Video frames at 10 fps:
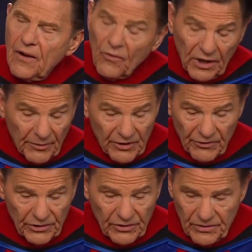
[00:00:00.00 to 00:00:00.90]
well, let me
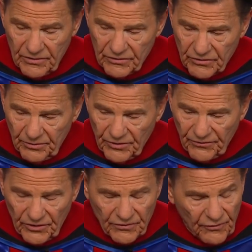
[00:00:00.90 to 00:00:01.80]
read the scripture
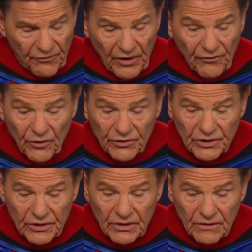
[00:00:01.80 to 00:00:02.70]
first. The very first
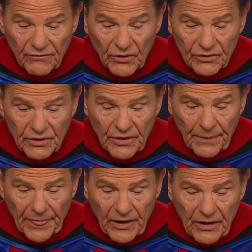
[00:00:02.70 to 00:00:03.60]
verse.
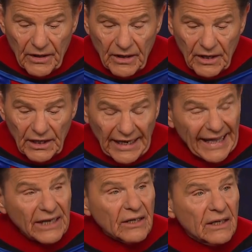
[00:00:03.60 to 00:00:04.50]
Let